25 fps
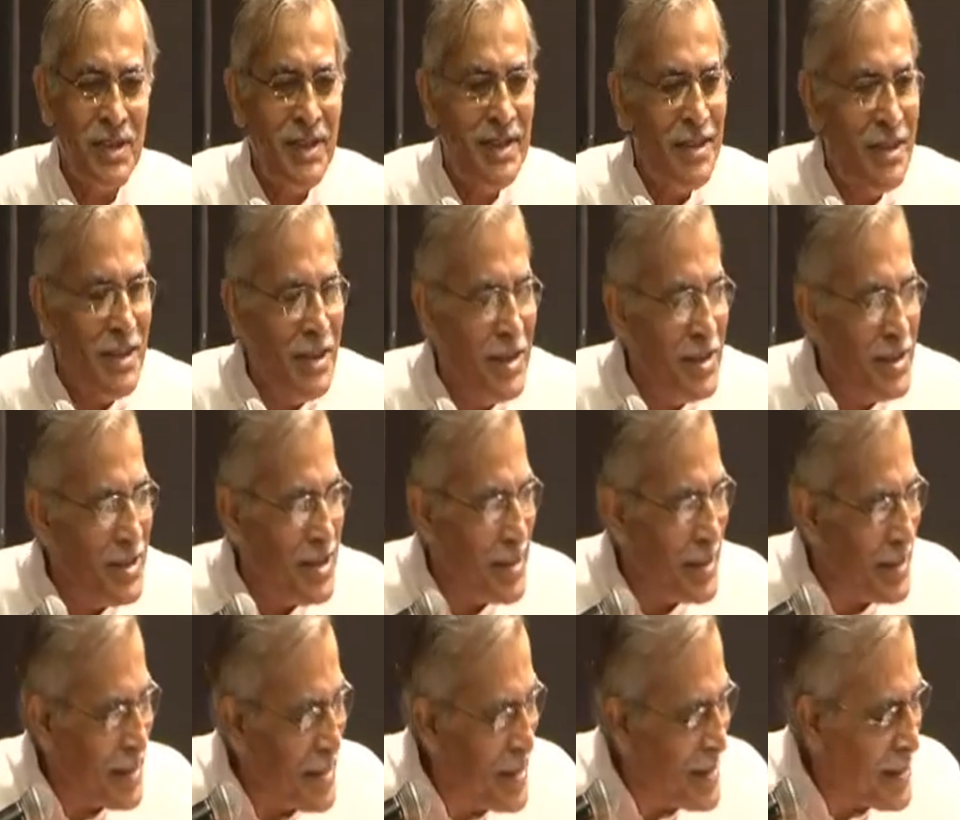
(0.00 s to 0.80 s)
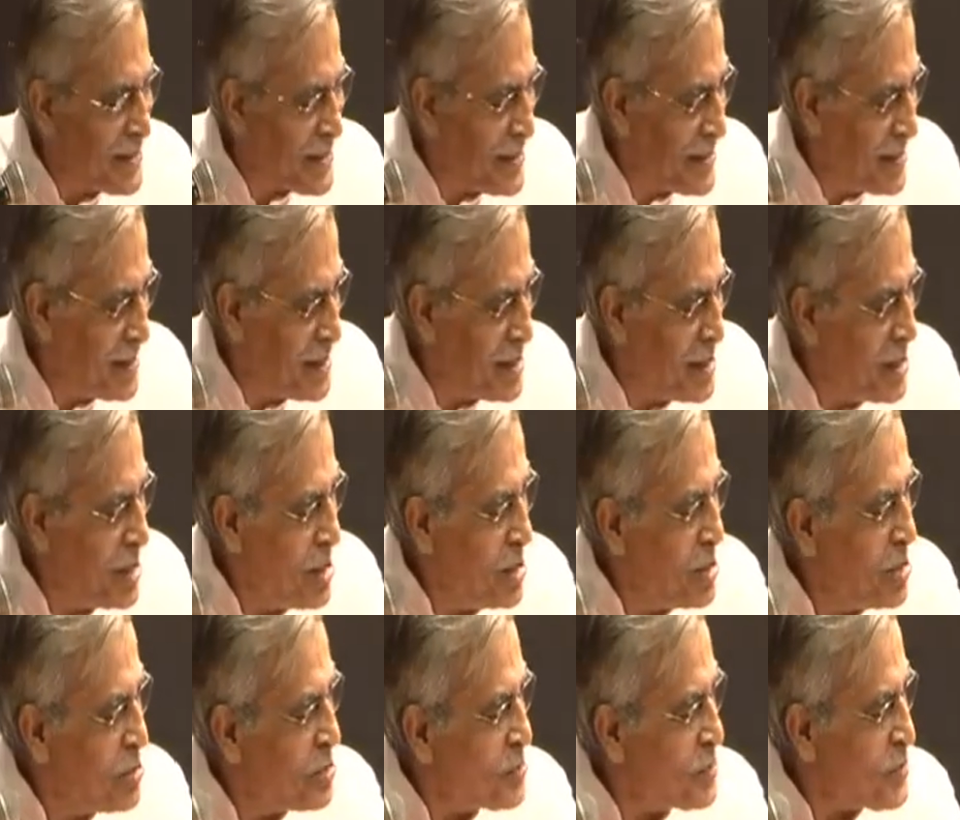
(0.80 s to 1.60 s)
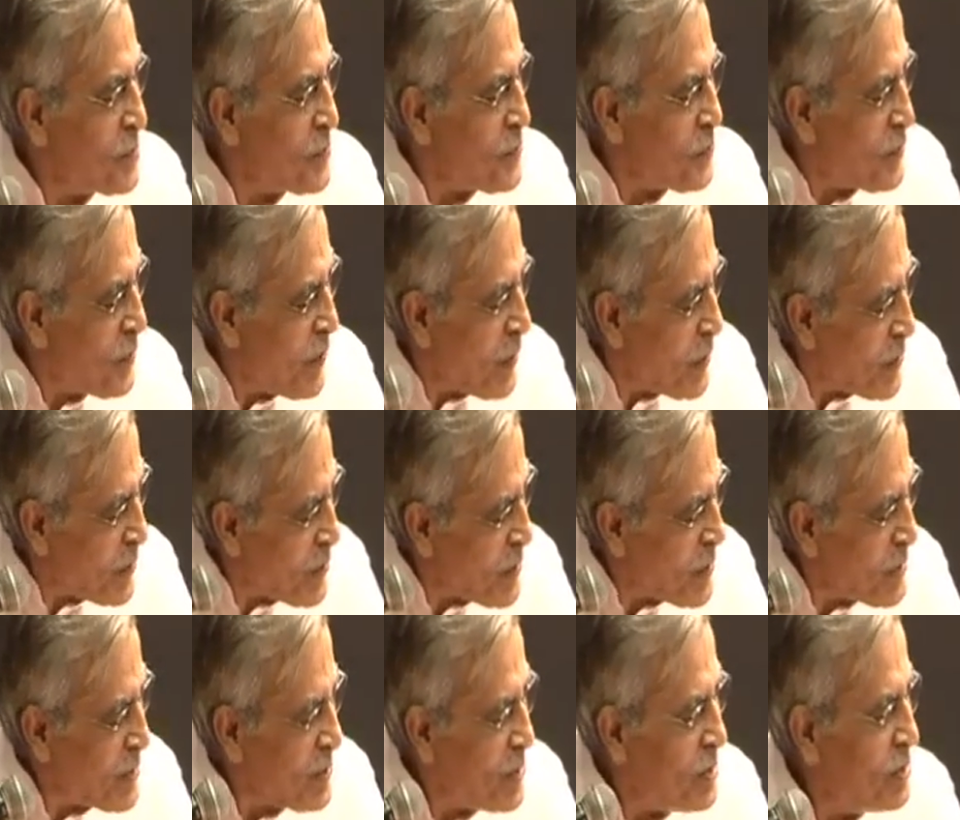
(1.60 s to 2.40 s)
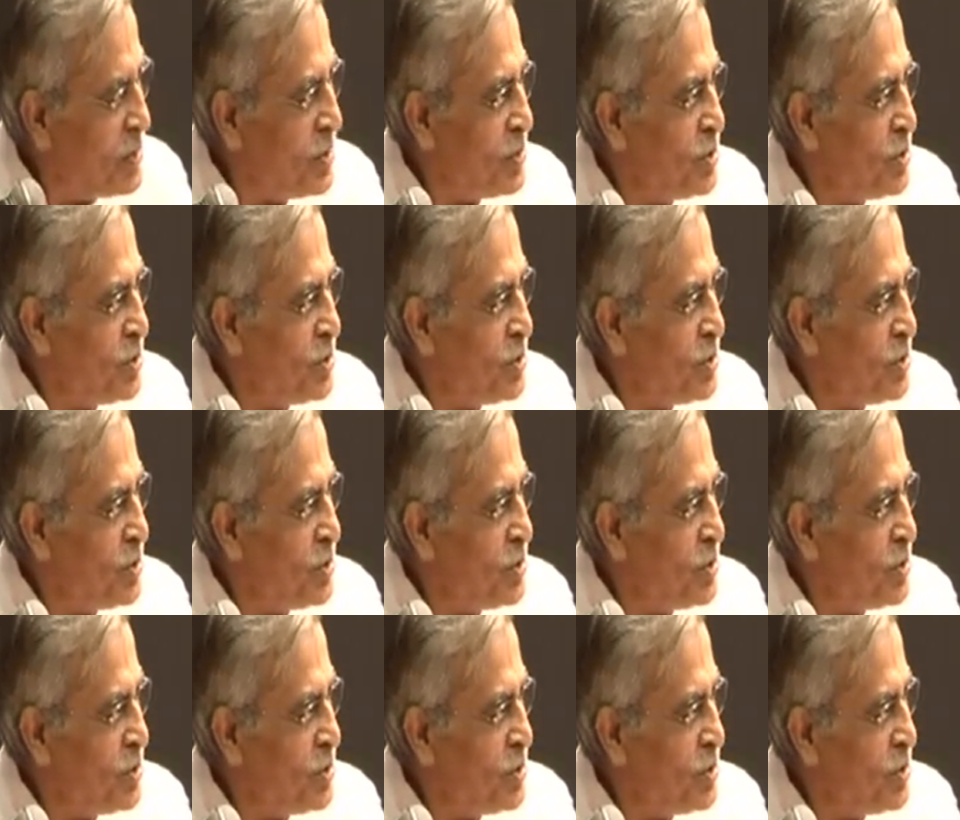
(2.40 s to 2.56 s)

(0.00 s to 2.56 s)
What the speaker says: and indignity should follow